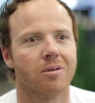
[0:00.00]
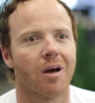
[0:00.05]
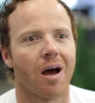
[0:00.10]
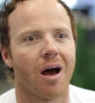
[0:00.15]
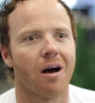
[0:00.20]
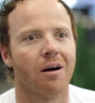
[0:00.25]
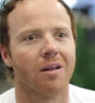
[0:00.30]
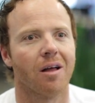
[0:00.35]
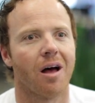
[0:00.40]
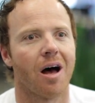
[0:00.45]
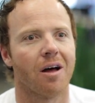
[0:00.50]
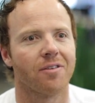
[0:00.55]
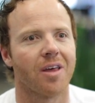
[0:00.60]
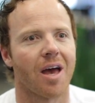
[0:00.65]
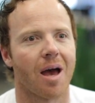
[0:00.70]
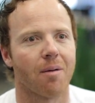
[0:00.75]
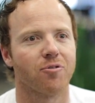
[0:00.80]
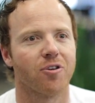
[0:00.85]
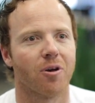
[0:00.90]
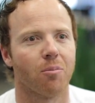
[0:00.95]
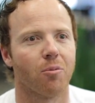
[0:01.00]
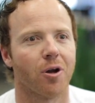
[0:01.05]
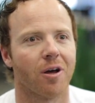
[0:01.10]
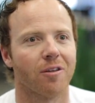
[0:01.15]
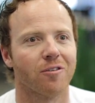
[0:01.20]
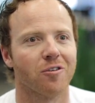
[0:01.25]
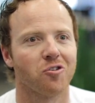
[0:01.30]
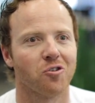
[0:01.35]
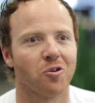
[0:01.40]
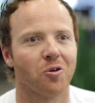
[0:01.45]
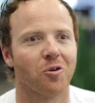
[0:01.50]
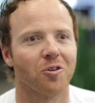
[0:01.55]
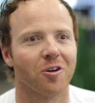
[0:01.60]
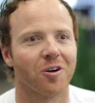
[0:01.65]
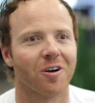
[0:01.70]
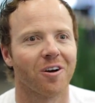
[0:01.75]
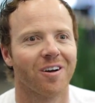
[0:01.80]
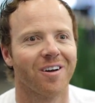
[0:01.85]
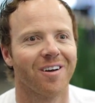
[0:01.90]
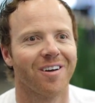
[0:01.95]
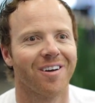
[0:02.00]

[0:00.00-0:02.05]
I'll tap someone on the shoulder.